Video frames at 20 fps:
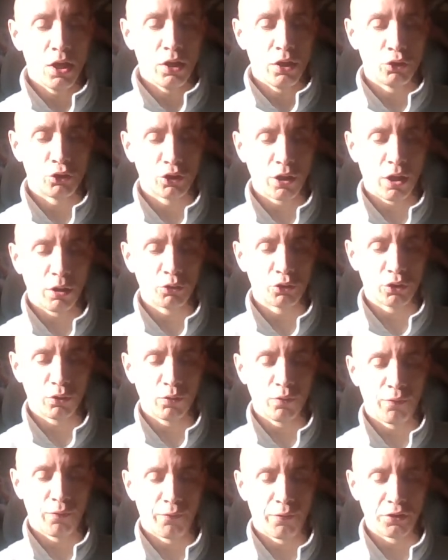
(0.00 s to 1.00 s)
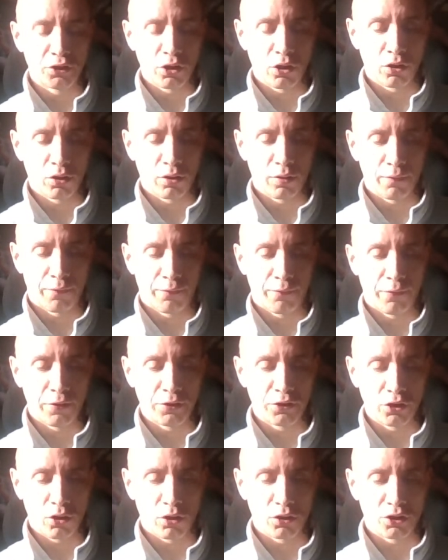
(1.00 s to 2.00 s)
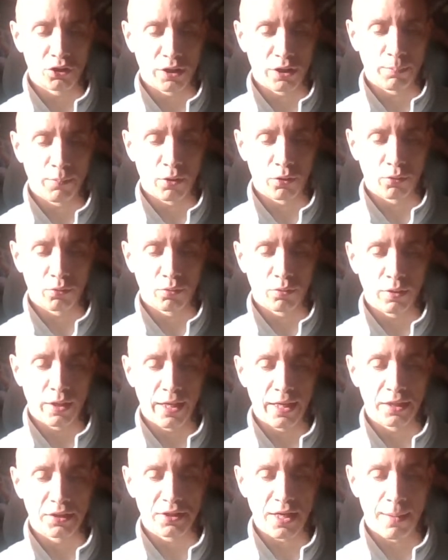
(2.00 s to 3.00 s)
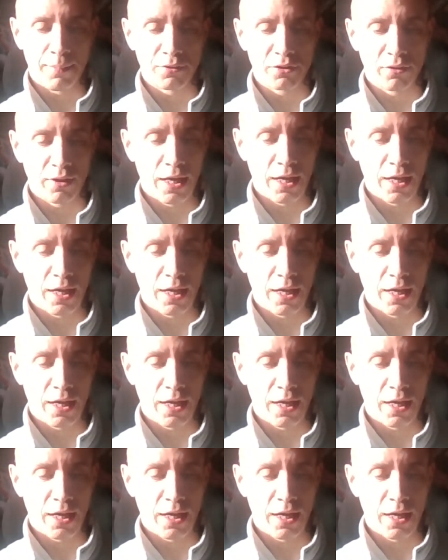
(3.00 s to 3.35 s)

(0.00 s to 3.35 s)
The social physiology model examines the